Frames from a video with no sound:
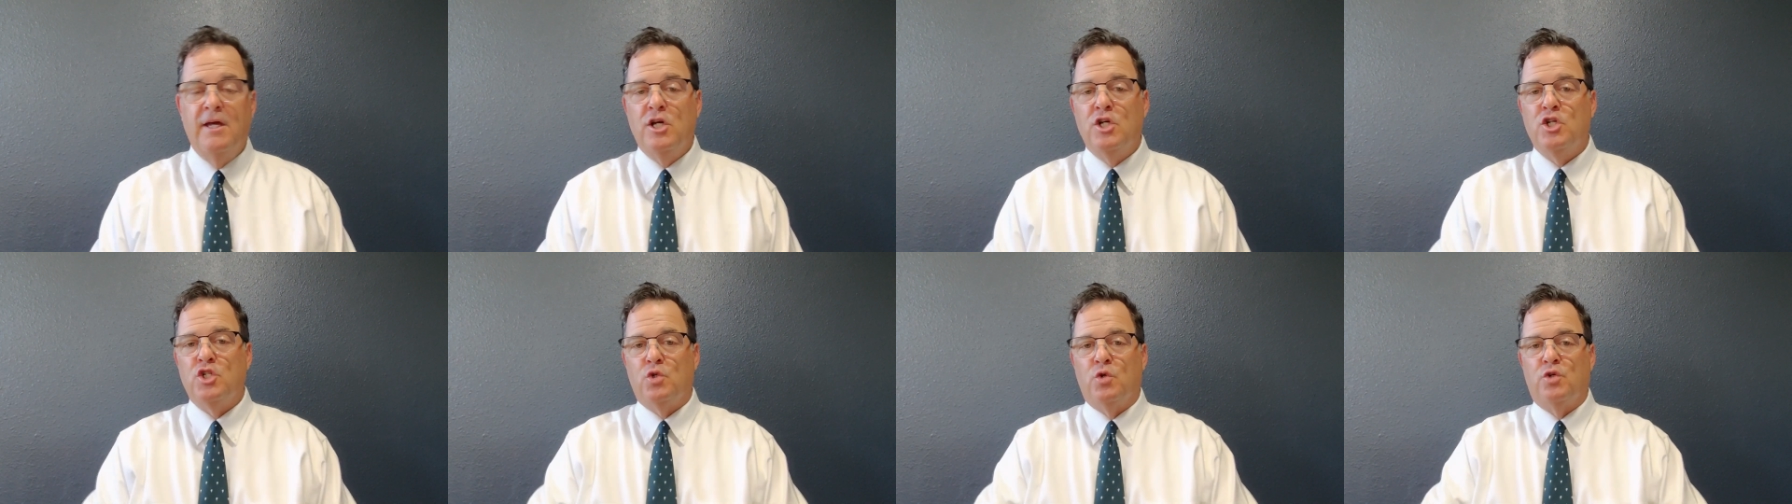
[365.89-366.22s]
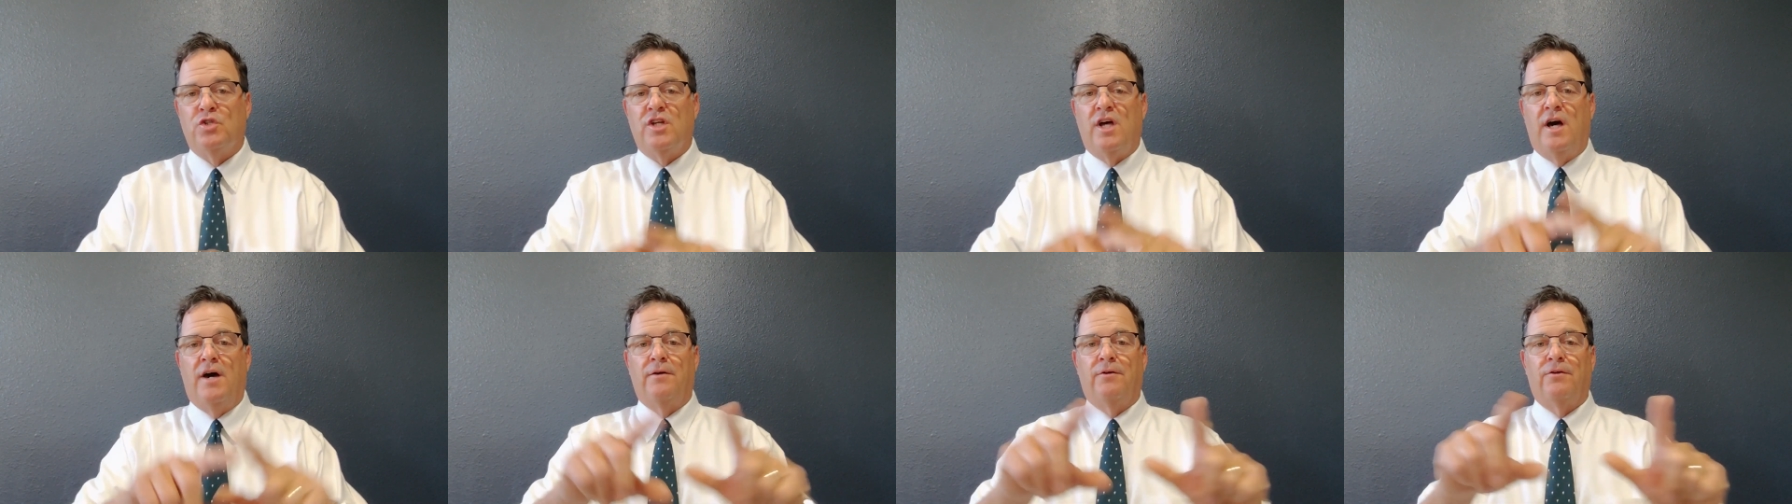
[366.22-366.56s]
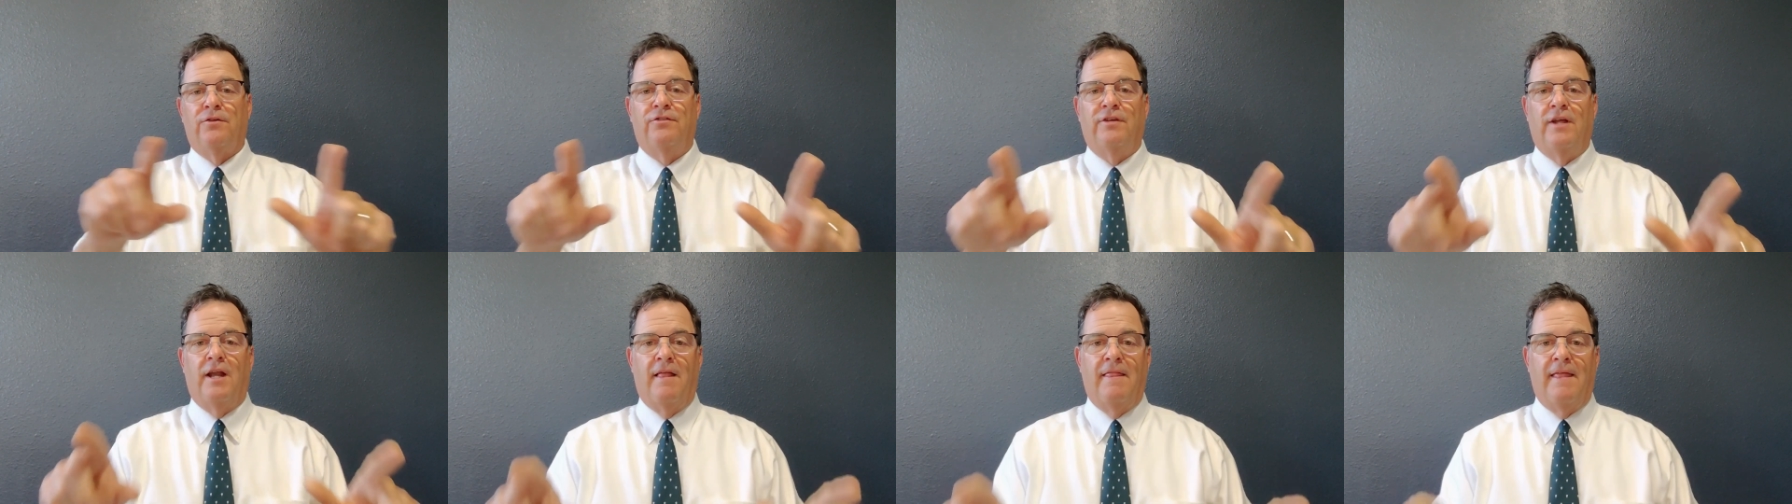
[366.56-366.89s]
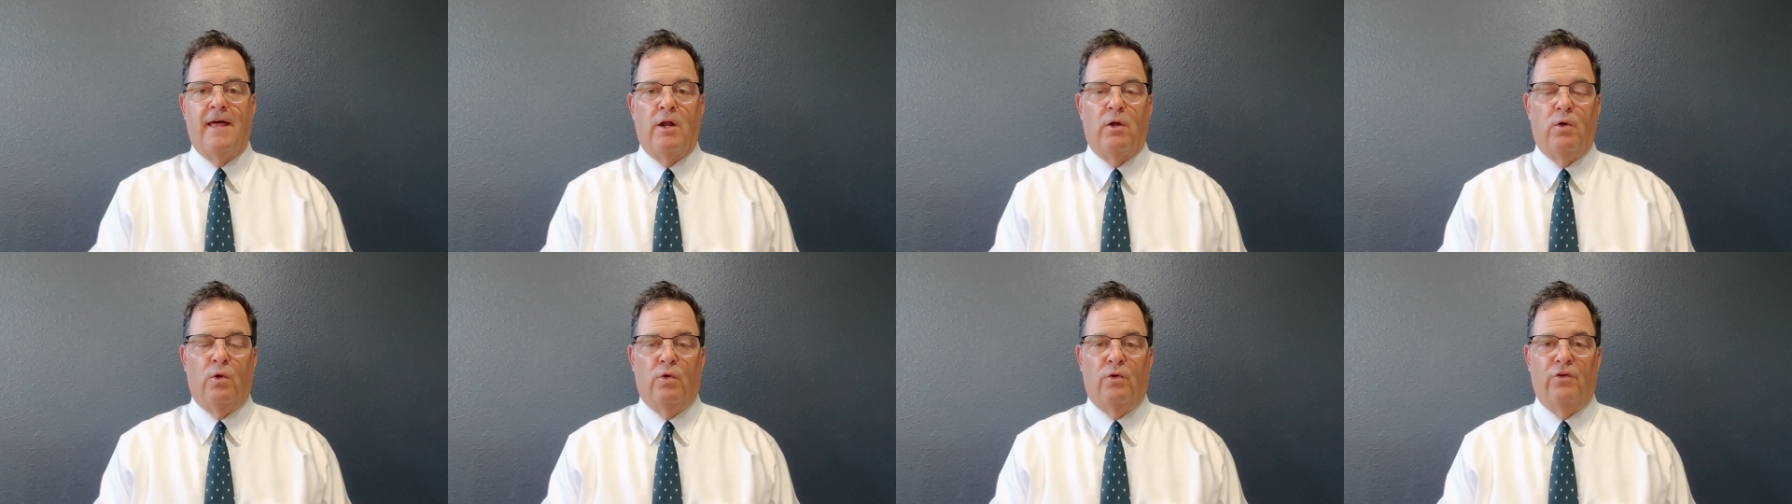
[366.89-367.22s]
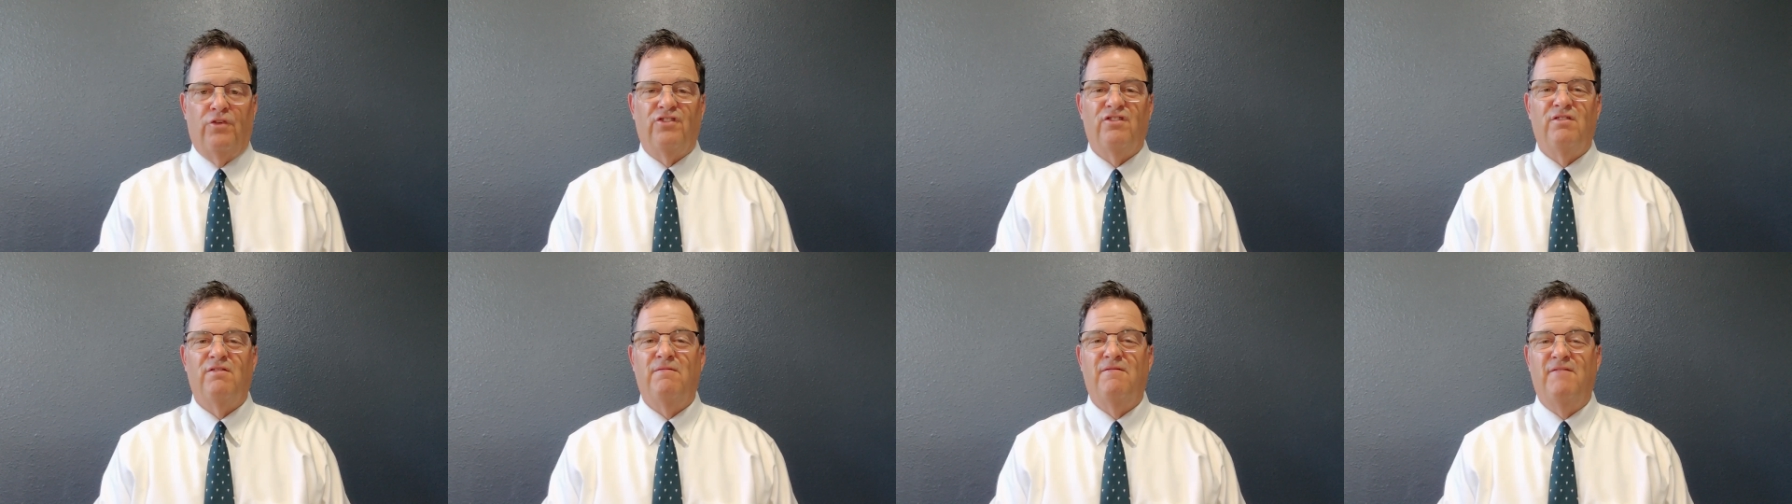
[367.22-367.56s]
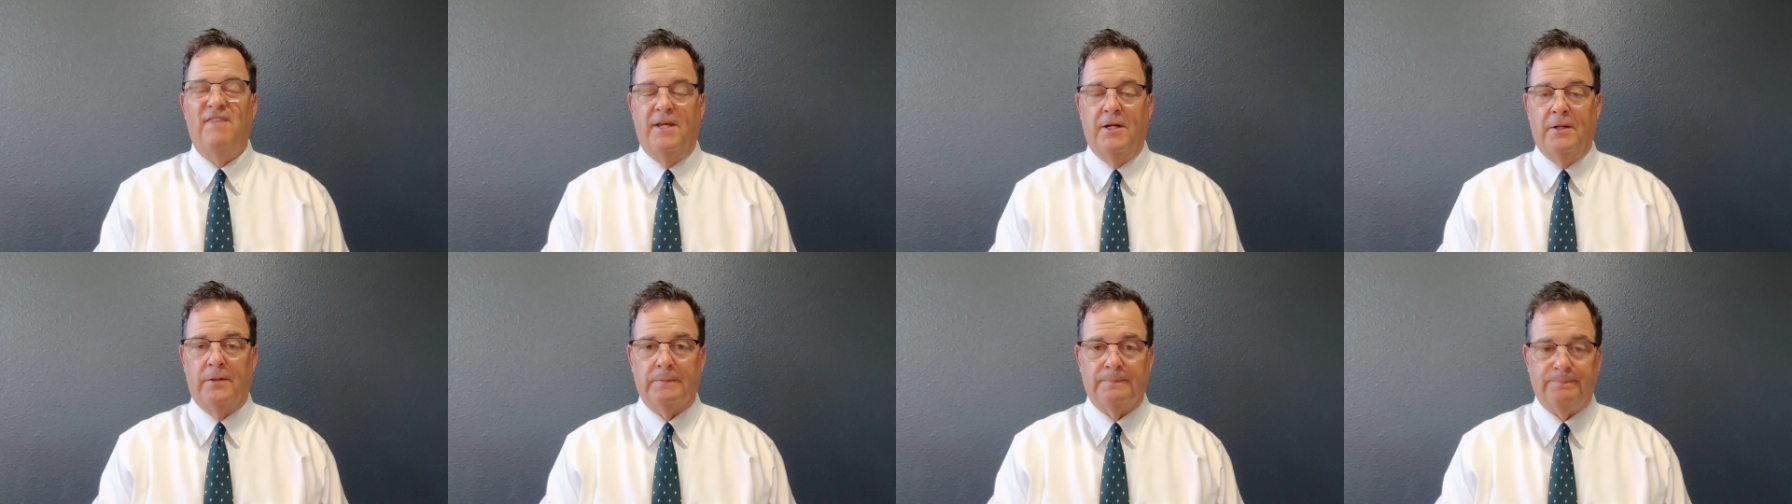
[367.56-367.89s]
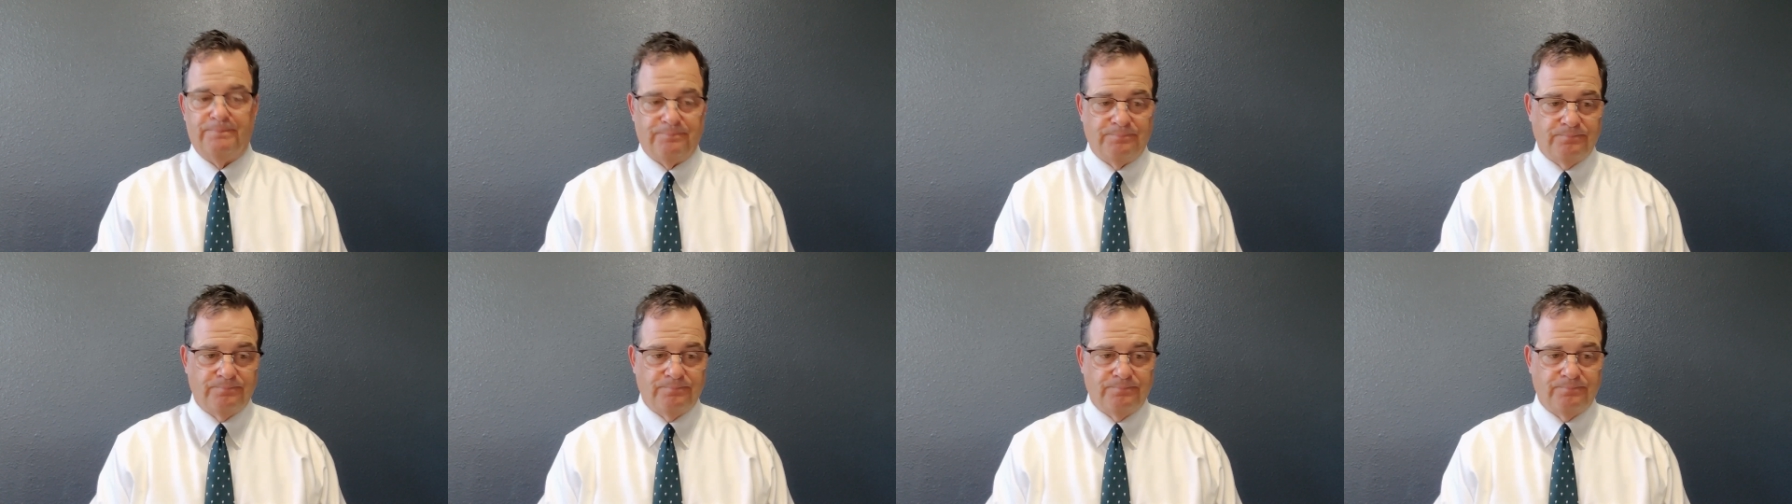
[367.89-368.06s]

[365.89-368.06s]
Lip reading: So it's understanding that whole sphere.